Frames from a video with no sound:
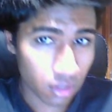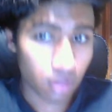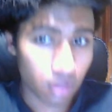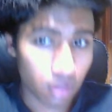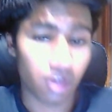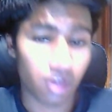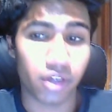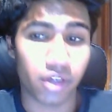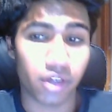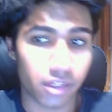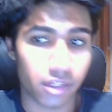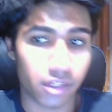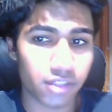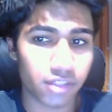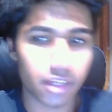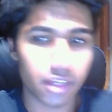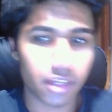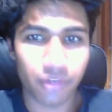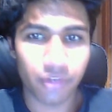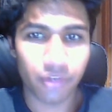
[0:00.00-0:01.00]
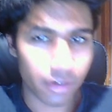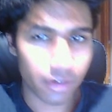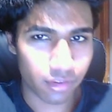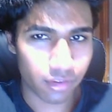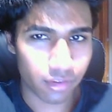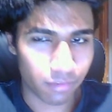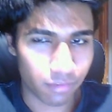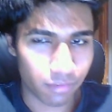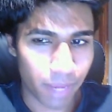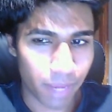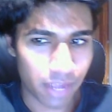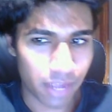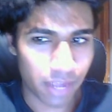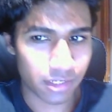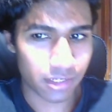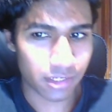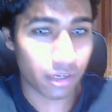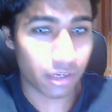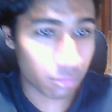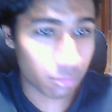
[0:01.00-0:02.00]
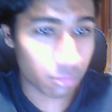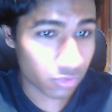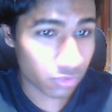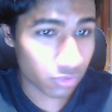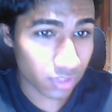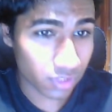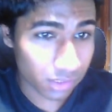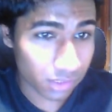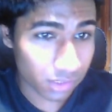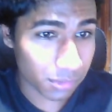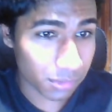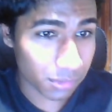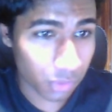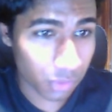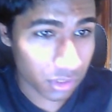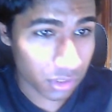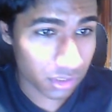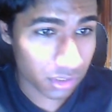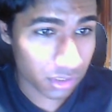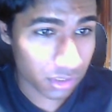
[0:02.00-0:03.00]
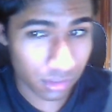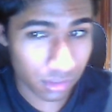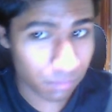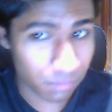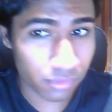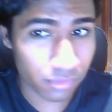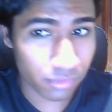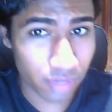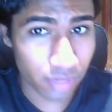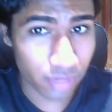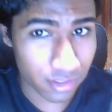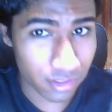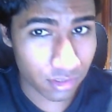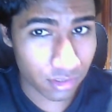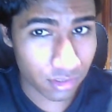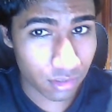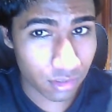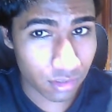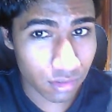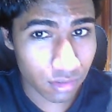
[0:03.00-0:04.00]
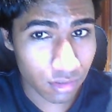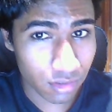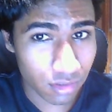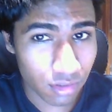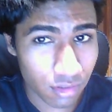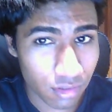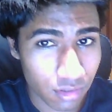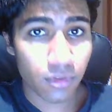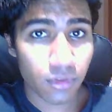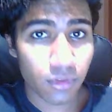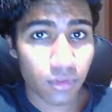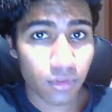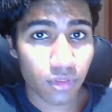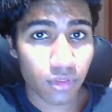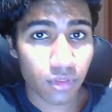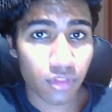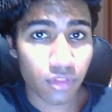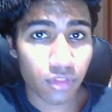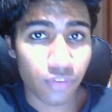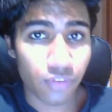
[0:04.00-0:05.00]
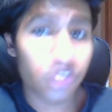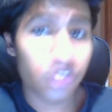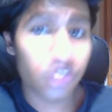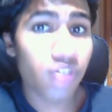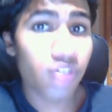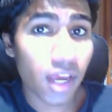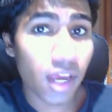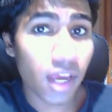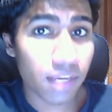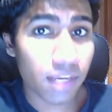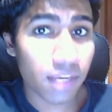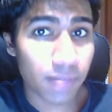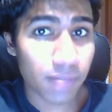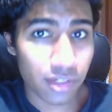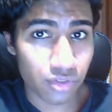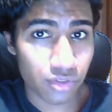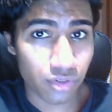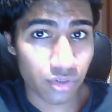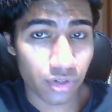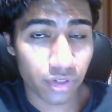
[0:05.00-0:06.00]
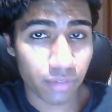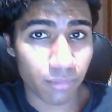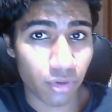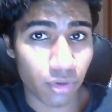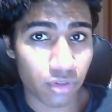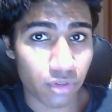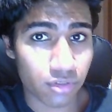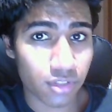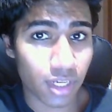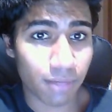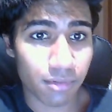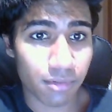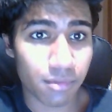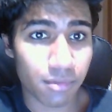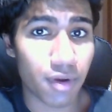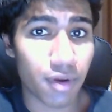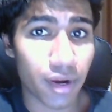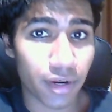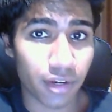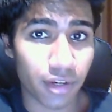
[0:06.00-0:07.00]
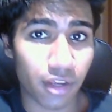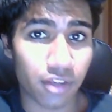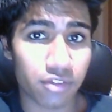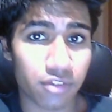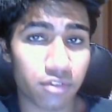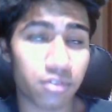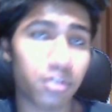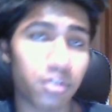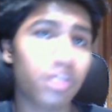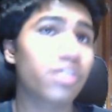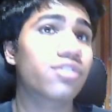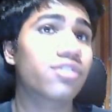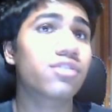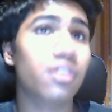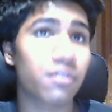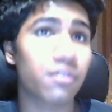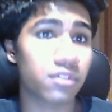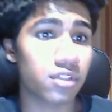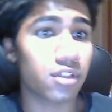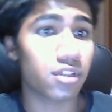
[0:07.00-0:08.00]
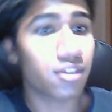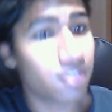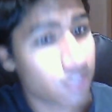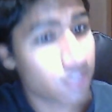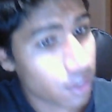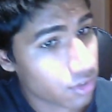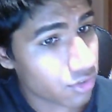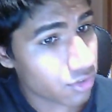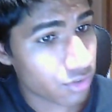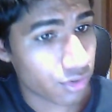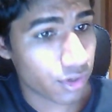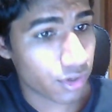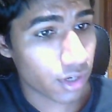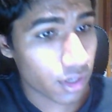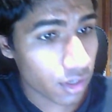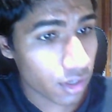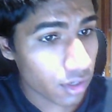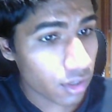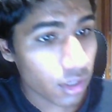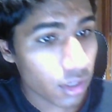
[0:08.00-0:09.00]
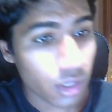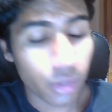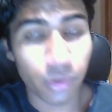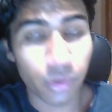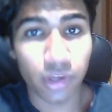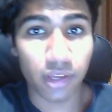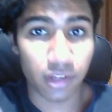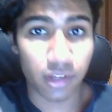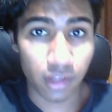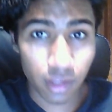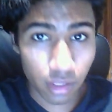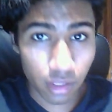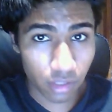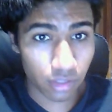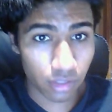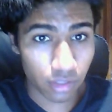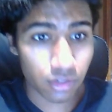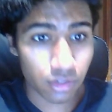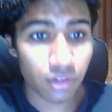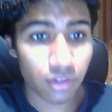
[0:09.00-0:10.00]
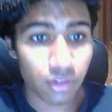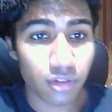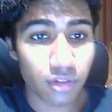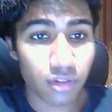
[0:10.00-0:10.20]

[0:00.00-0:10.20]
Okay, let's get rid of the past now and move a little bit more to the present. The first time dinosaur bones came to be recognized was during the 17th century in England.